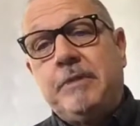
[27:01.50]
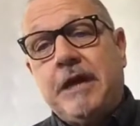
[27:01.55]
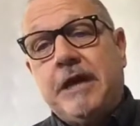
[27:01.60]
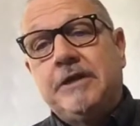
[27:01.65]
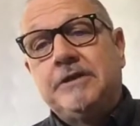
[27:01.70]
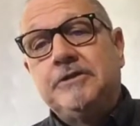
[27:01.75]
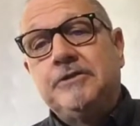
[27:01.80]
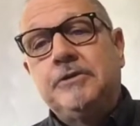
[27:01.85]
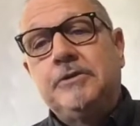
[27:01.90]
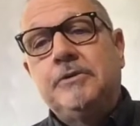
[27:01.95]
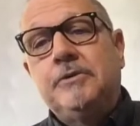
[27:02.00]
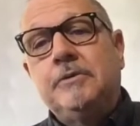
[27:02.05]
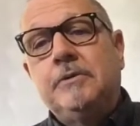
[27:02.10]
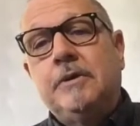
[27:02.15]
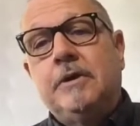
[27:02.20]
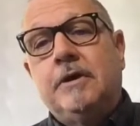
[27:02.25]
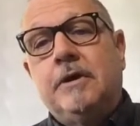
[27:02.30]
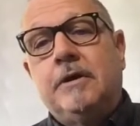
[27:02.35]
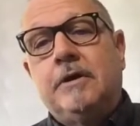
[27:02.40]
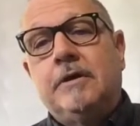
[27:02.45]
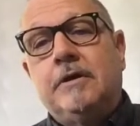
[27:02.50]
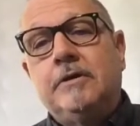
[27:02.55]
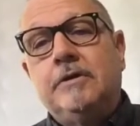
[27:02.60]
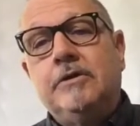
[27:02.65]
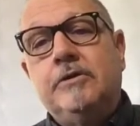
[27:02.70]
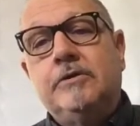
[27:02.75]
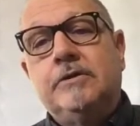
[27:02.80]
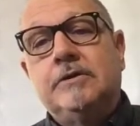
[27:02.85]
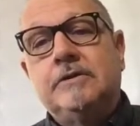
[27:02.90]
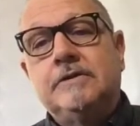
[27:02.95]
banjo. Uh,
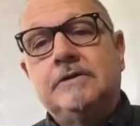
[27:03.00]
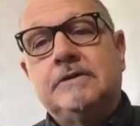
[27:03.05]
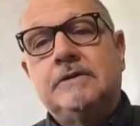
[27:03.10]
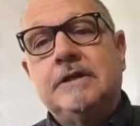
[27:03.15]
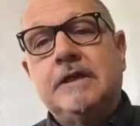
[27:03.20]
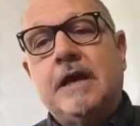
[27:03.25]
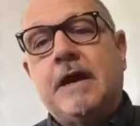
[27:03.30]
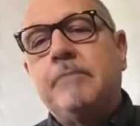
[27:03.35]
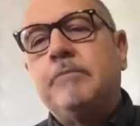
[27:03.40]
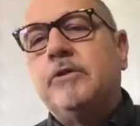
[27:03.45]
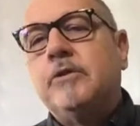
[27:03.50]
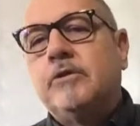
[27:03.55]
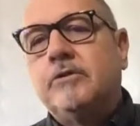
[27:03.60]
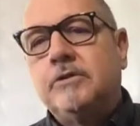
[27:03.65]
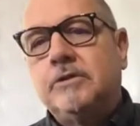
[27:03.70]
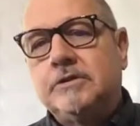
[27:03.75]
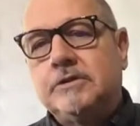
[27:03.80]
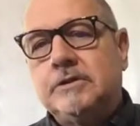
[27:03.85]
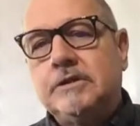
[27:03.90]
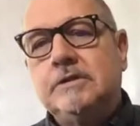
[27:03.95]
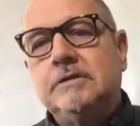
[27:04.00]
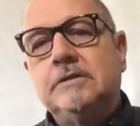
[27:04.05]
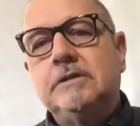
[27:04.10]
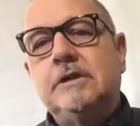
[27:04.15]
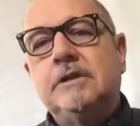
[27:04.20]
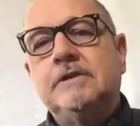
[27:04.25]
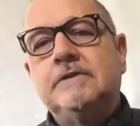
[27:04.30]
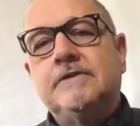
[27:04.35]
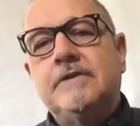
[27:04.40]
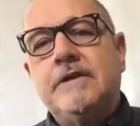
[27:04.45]
you can see uh, the cushion
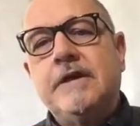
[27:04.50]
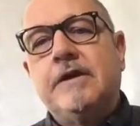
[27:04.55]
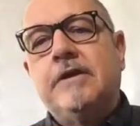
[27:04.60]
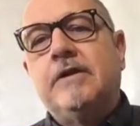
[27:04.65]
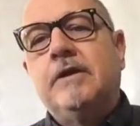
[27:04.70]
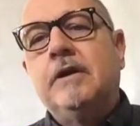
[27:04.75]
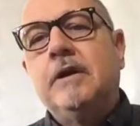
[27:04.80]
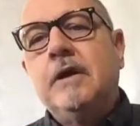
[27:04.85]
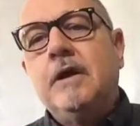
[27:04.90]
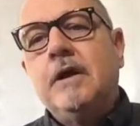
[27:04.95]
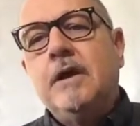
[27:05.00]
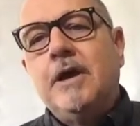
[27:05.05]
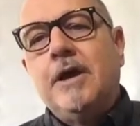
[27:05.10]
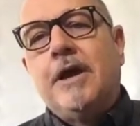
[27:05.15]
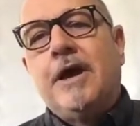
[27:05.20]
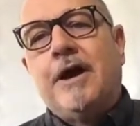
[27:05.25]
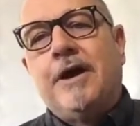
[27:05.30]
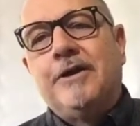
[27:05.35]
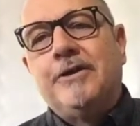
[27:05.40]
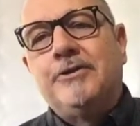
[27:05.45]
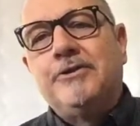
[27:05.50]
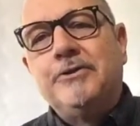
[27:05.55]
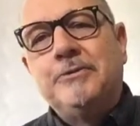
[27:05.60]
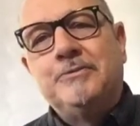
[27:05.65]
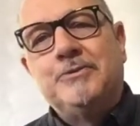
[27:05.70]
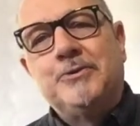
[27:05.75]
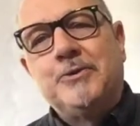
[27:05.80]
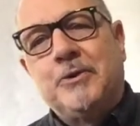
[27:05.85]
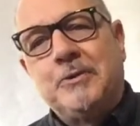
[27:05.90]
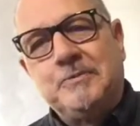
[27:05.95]
is there uh, to
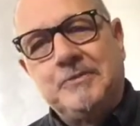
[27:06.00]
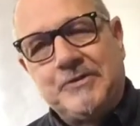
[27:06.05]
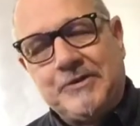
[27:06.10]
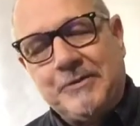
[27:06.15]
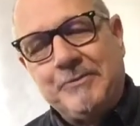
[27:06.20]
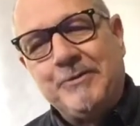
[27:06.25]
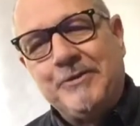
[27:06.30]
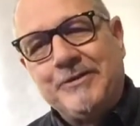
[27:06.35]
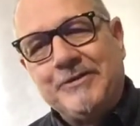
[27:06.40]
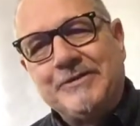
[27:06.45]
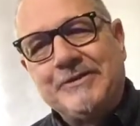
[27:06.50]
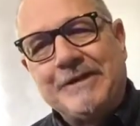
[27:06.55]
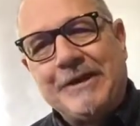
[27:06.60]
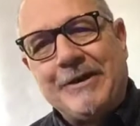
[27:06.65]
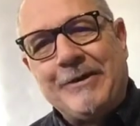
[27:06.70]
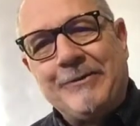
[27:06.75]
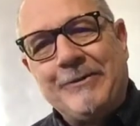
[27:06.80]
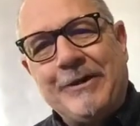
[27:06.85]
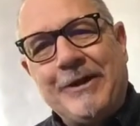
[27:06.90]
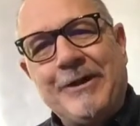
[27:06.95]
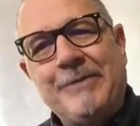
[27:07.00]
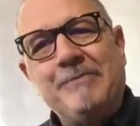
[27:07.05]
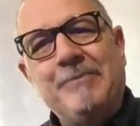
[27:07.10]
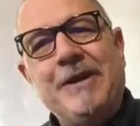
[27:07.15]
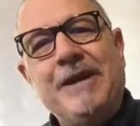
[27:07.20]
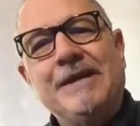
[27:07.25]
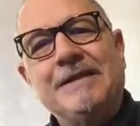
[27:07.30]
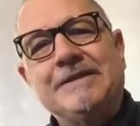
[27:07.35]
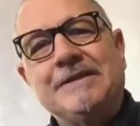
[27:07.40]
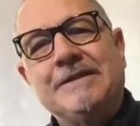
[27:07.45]
absorb some of the sound that it
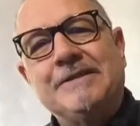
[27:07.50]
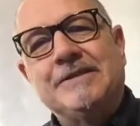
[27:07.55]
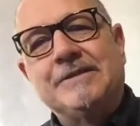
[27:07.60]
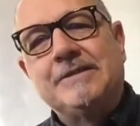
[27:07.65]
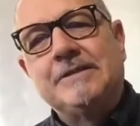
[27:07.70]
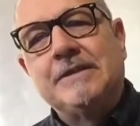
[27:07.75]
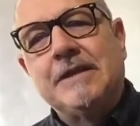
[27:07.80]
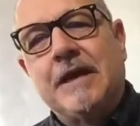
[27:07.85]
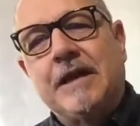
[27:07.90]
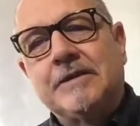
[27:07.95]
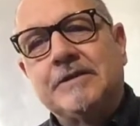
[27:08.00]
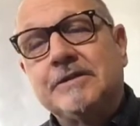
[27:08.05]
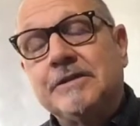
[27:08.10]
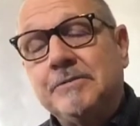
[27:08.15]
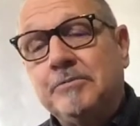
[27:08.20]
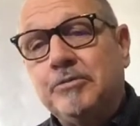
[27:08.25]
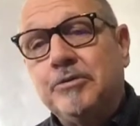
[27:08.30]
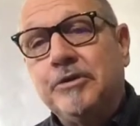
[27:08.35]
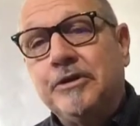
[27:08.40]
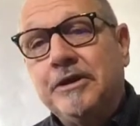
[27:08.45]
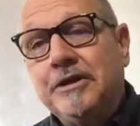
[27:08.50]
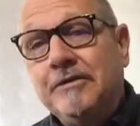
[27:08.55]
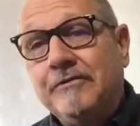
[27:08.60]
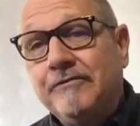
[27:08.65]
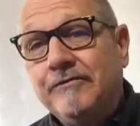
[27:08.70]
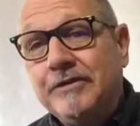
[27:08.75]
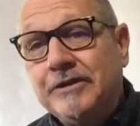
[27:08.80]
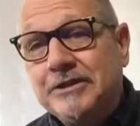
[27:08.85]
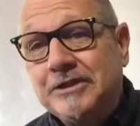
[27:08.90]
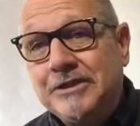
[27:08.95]
makes. It's actually pretty
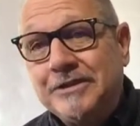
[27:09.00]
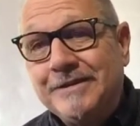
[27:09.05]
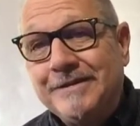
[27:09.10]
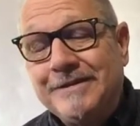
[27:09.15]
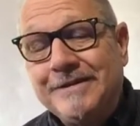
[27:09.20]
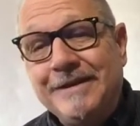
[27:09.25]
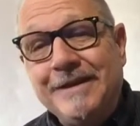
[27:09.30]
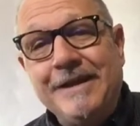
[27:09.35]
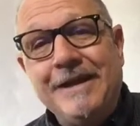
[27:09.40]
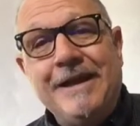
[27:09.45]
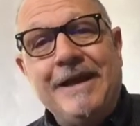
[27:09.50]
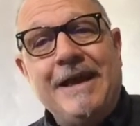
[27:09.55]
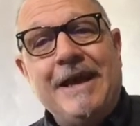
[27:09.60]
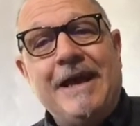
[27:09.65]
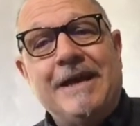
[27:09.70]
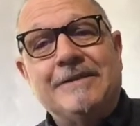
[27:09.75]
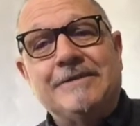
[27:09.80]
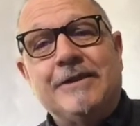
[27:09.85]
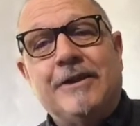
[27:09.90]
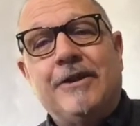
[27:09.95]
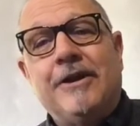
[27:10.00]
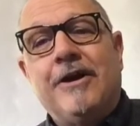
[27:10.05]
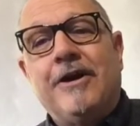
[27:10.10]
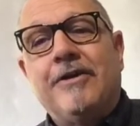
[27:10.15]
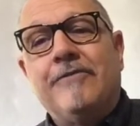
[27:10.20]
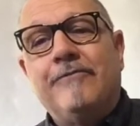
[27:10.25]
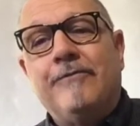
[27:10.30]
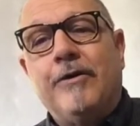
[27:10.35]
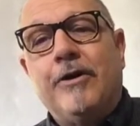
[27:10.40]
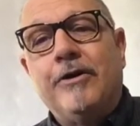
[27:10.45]
efficient, has a
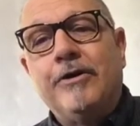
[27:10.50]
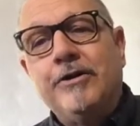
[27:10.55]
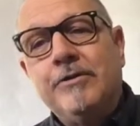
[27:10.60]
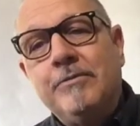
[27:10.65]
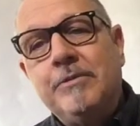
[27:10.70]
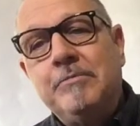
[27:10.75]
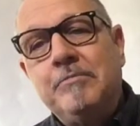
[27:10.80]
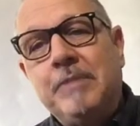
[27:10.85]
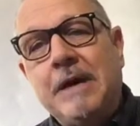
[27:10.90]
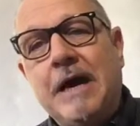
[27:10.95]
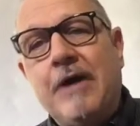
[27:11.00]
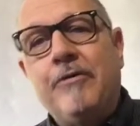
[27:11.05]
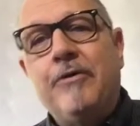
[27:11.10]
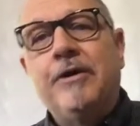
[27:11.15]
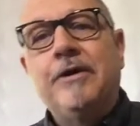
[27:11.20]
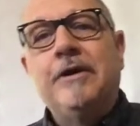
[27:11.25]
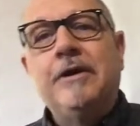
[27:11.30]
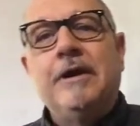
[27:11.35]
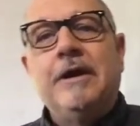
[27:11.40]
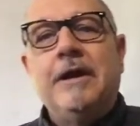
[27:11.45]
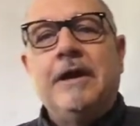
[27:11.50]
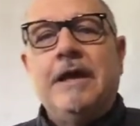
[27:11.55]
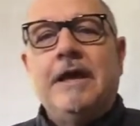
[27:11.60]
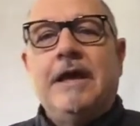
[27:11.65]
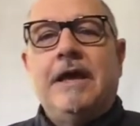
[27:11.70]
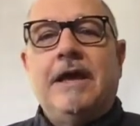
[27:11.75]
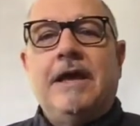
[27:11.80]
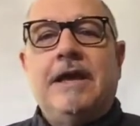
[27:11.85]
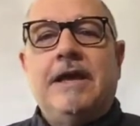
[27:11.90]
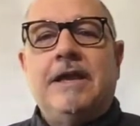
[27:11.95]
lot of volume and power,
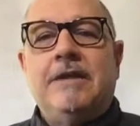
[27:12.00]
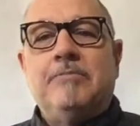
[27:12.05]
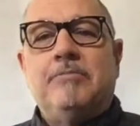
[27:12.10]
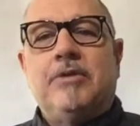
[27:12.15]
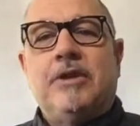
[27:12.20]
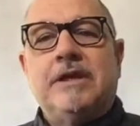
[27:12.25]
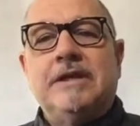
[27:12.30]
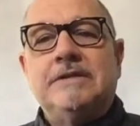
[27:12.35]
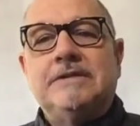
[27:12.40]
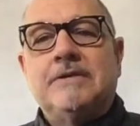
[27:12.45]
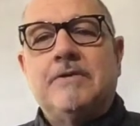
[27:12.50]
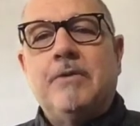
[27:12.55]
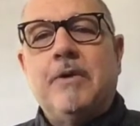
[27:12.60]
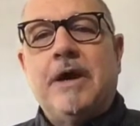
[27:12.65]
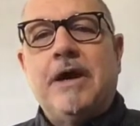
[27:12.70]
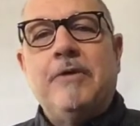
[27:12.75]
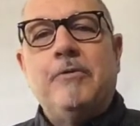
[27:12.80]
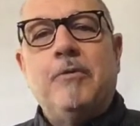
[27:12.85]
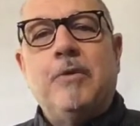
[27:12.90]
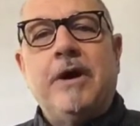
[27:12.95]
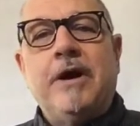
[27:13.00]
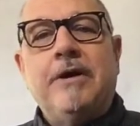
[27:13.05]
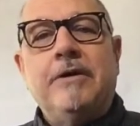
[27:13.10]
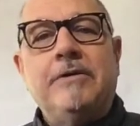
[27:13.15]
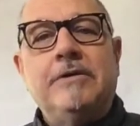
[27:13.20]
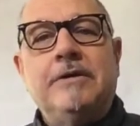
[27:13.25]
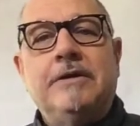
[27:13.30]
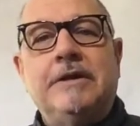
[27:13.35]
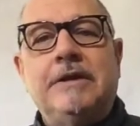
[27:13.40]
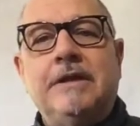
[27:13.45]
and it plays quite well